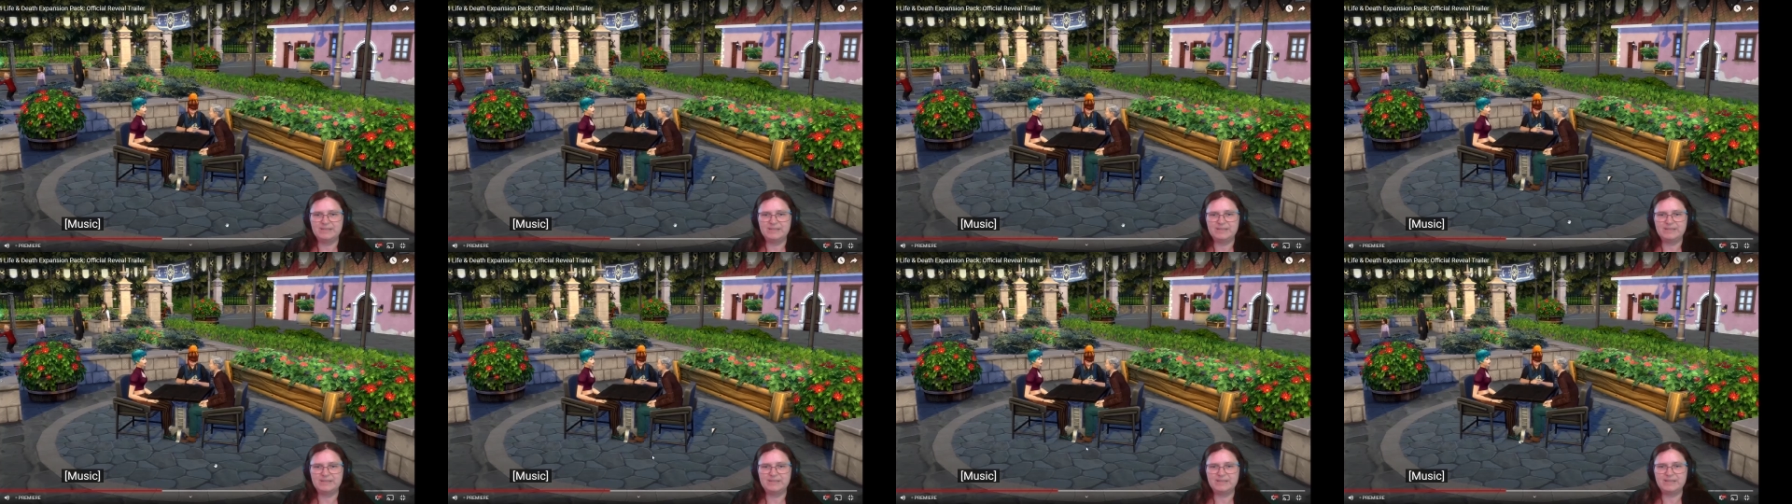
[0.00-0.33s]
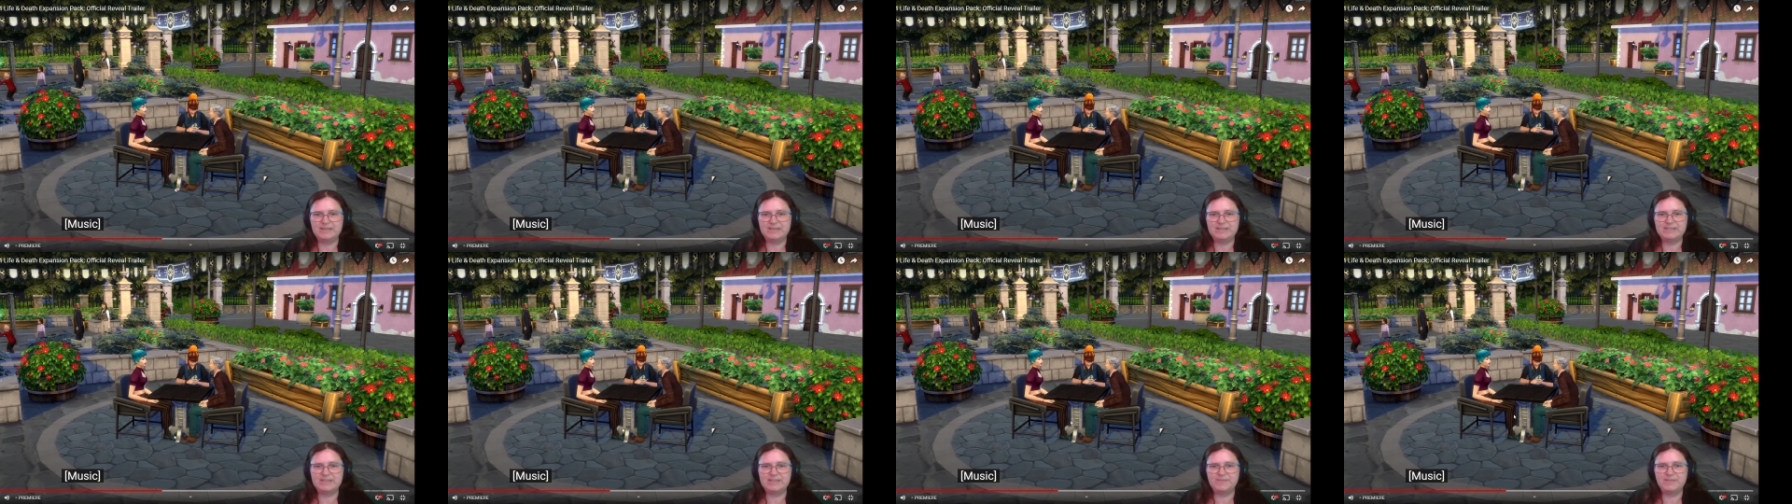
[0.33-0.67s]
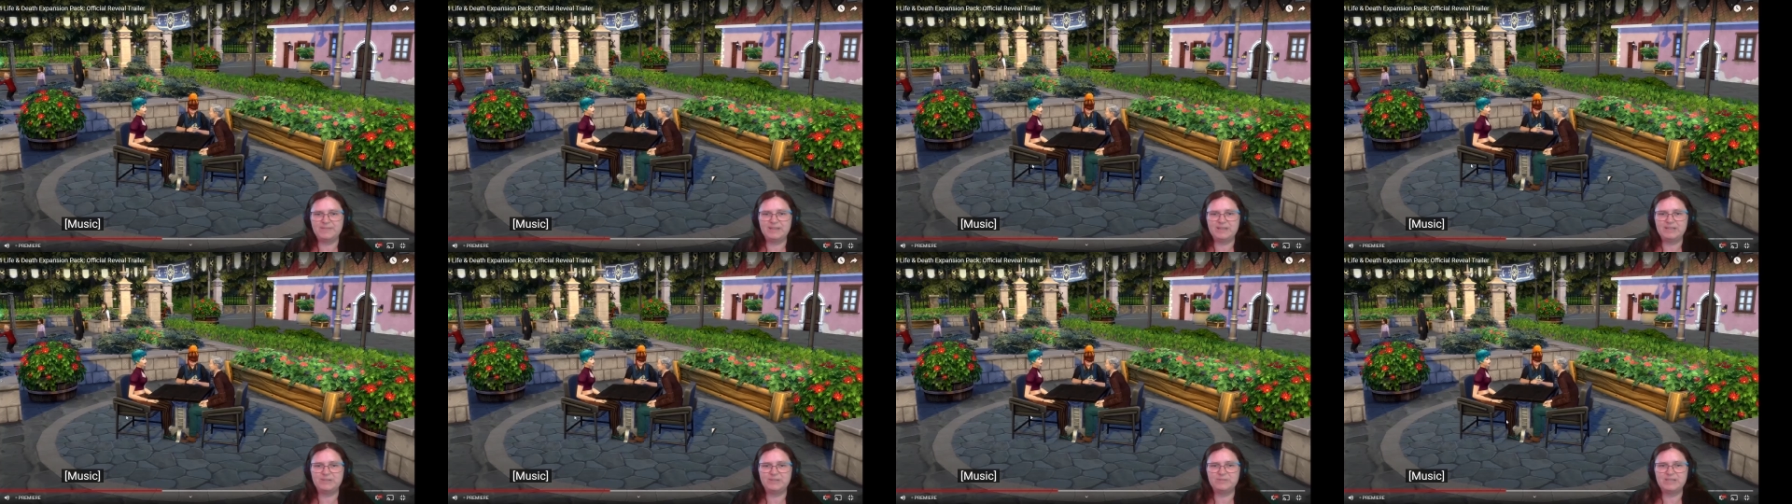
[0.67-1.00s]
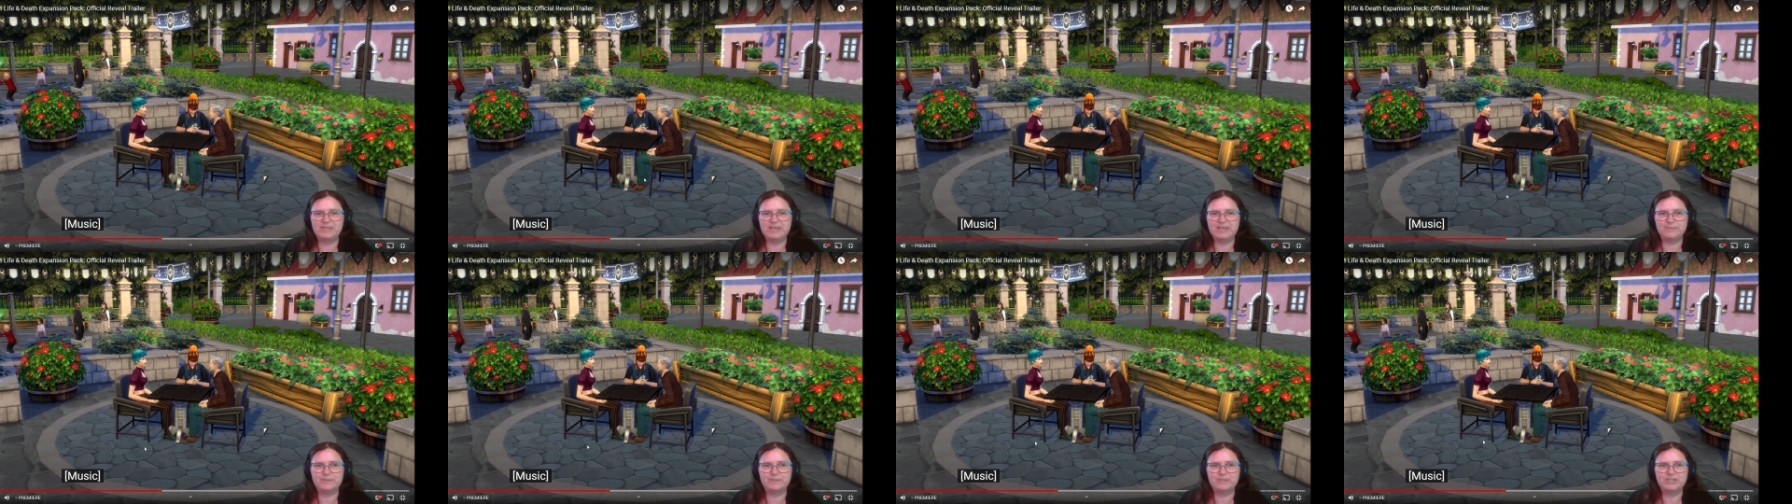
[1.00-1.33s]
And that's definitely new
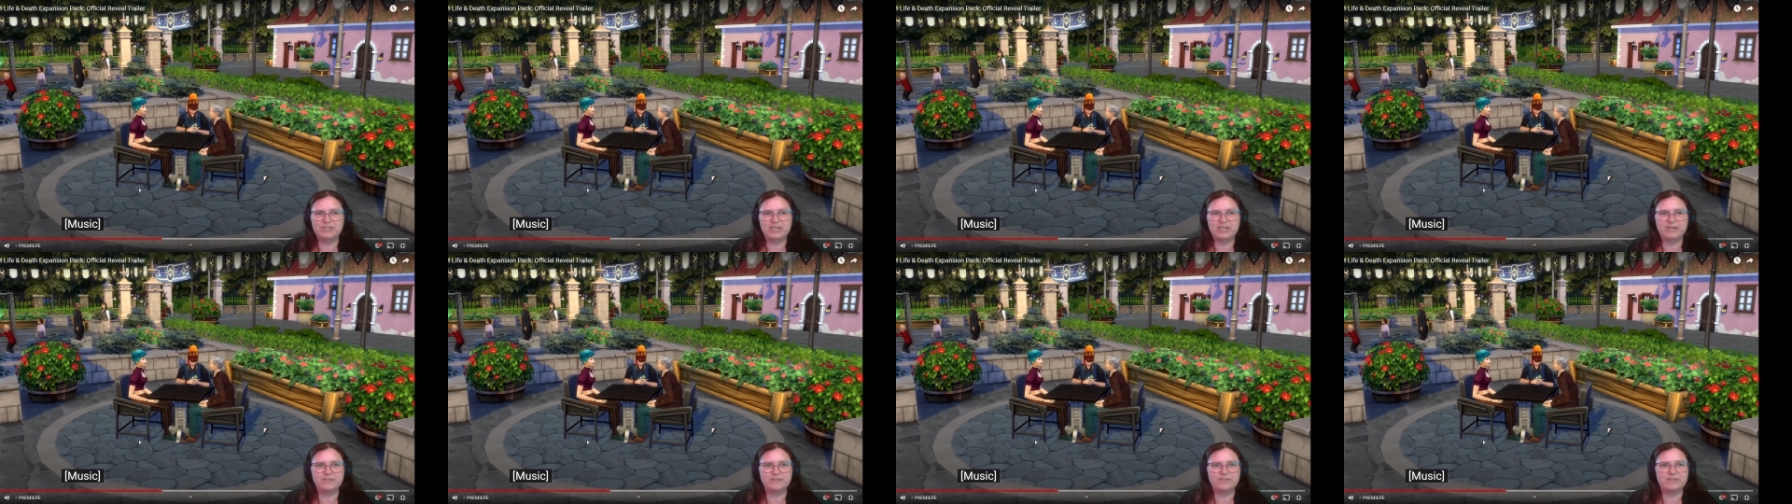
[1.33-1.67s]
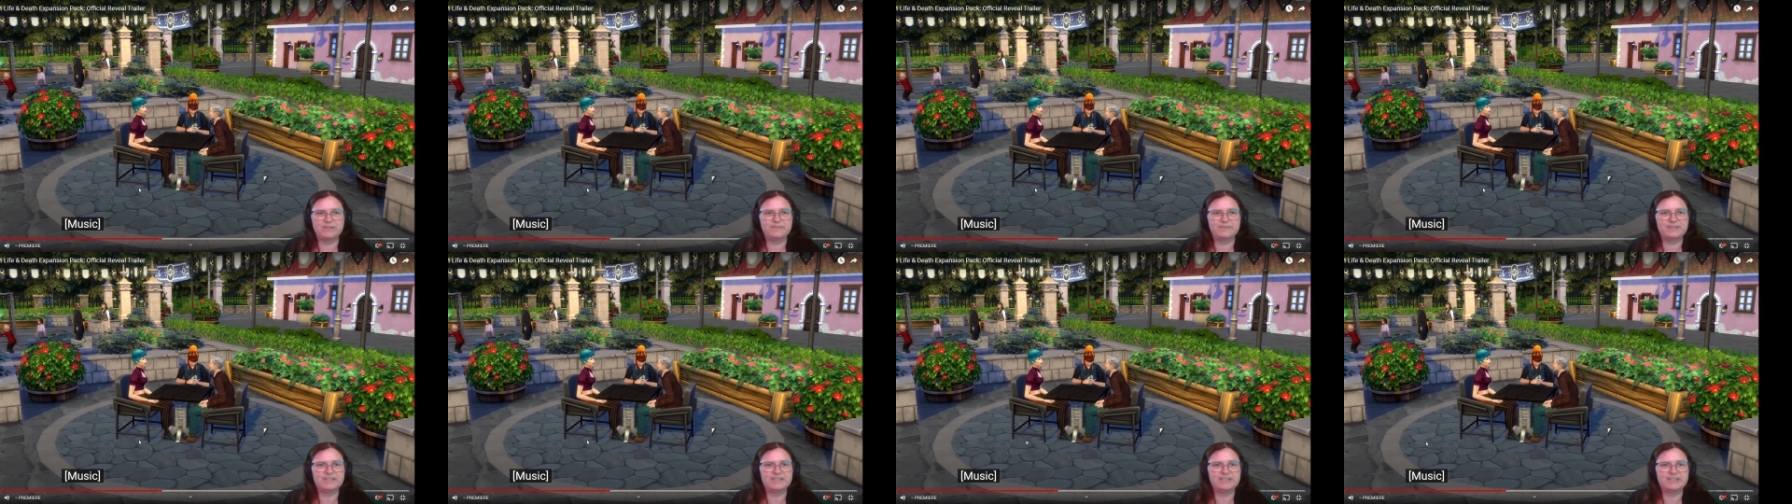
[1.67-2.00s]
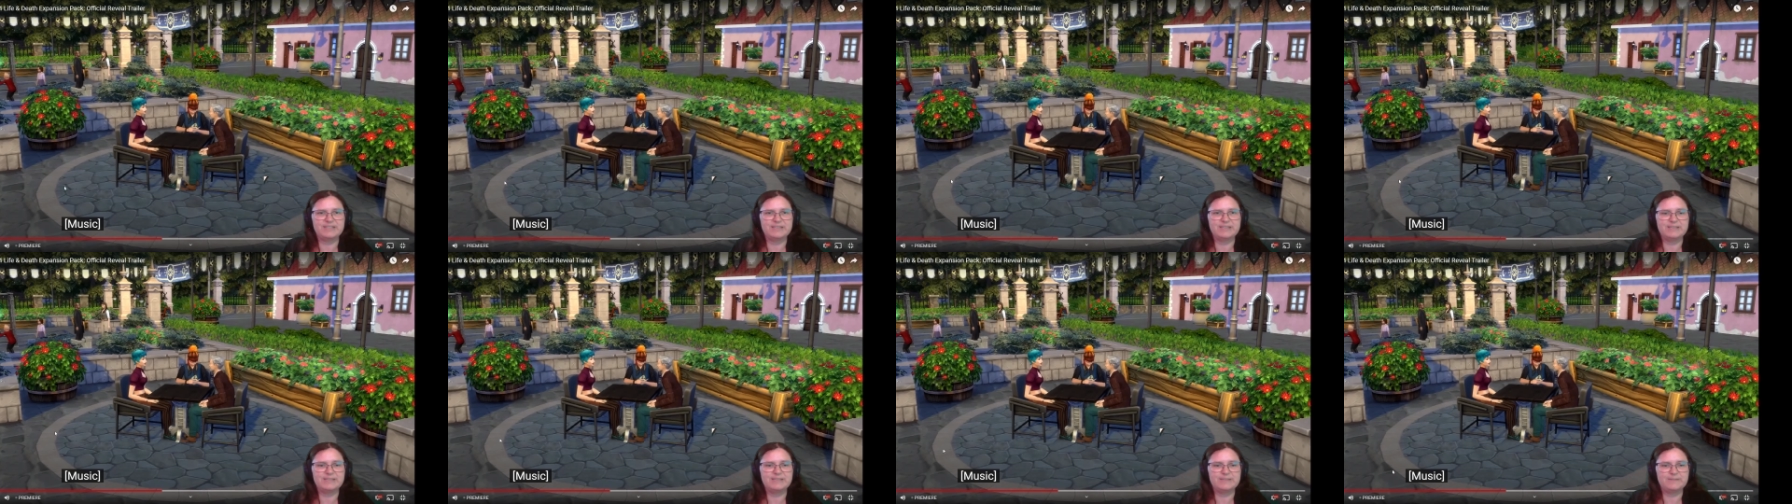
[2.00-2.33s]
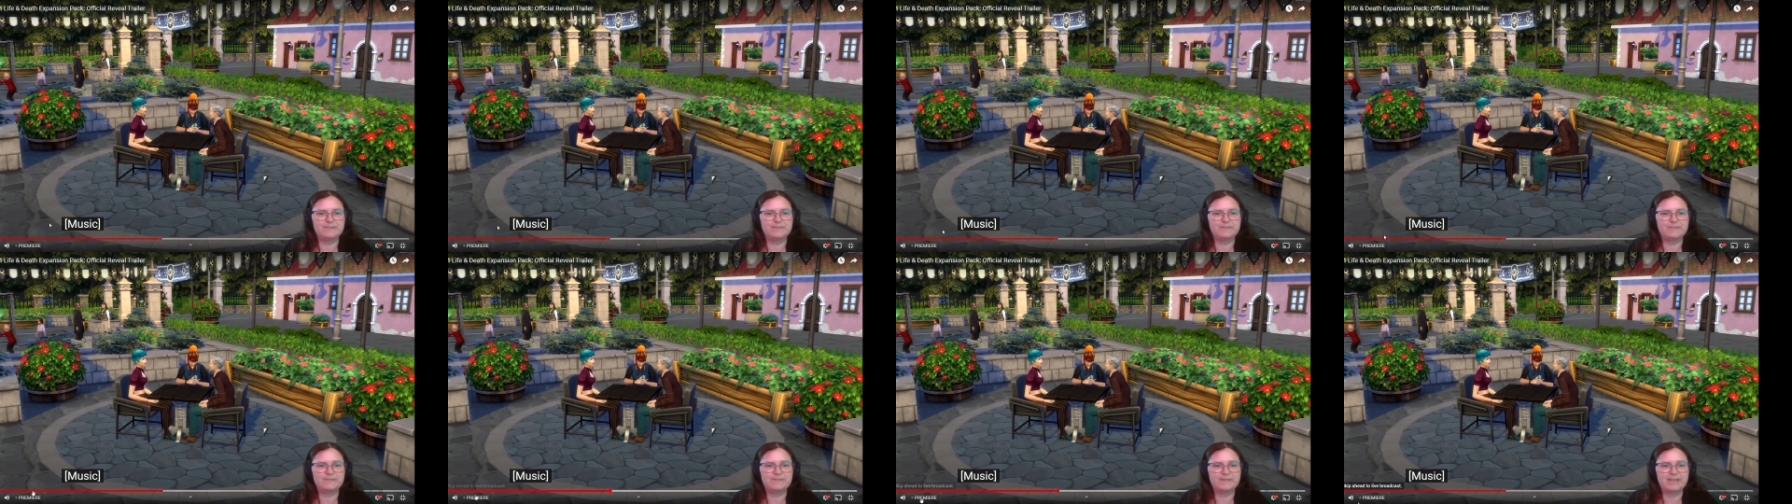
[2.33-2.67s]
table and chairs, obviously. So,
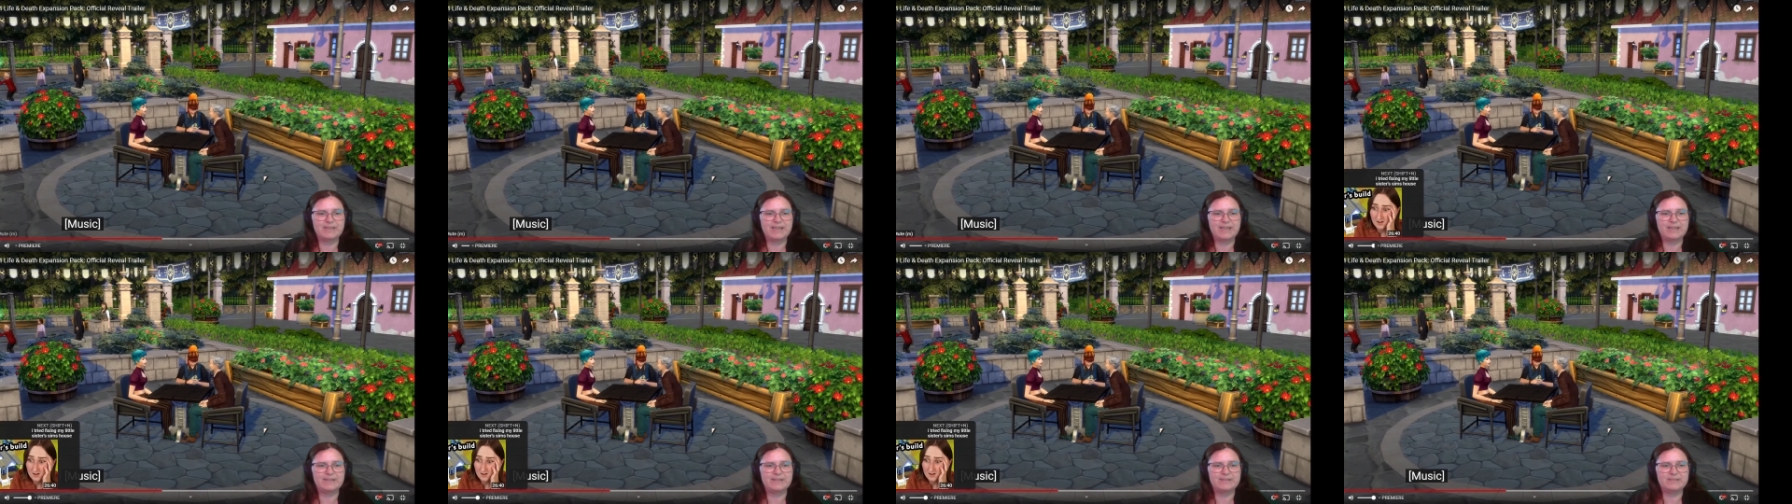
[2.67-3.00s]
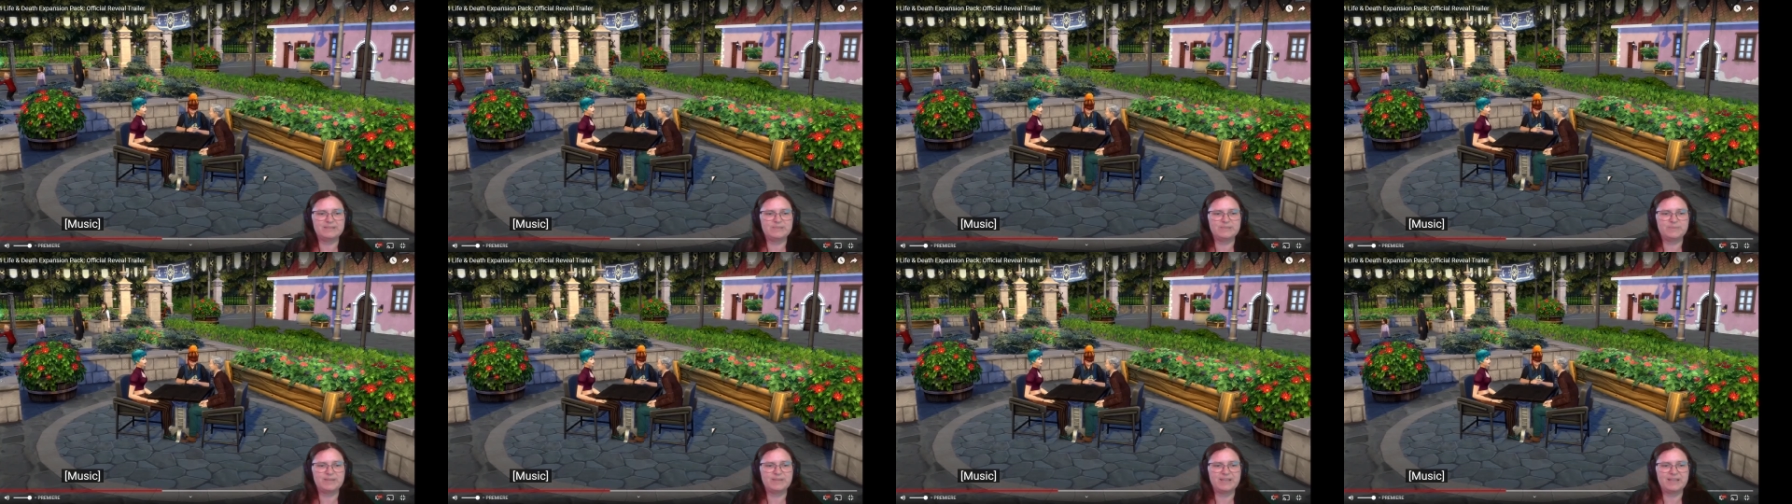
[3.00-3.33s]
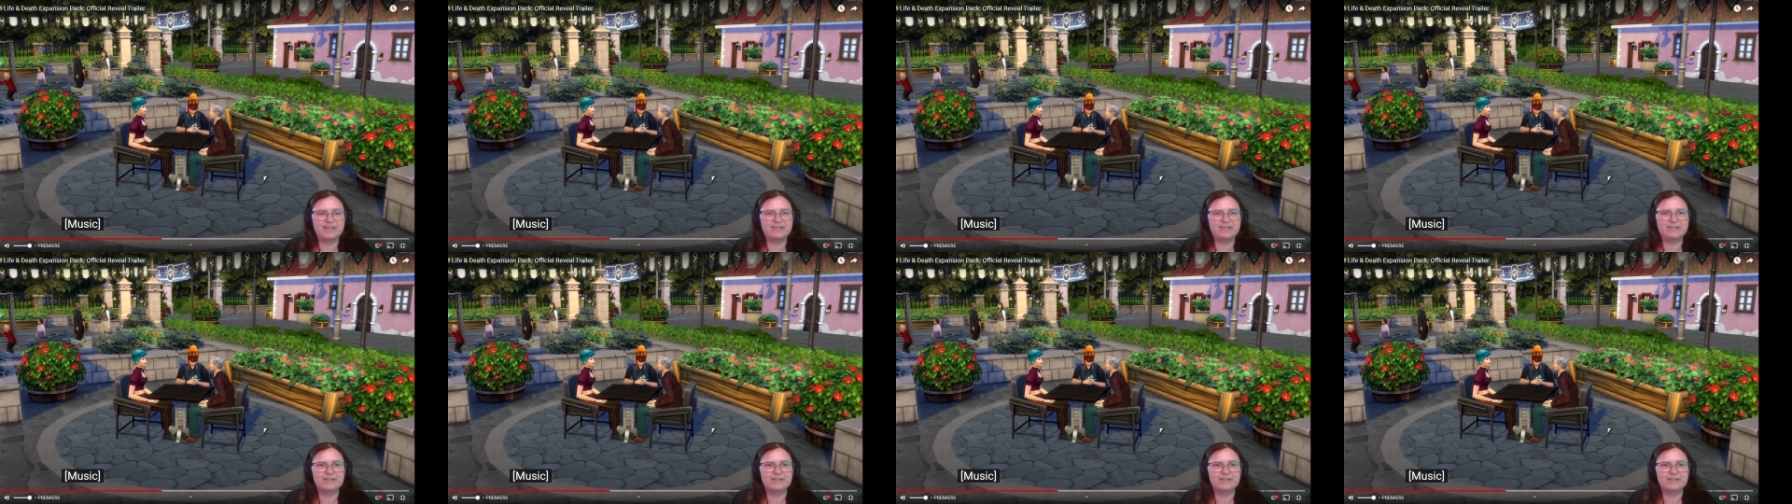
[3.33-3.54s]
okay, let's play again.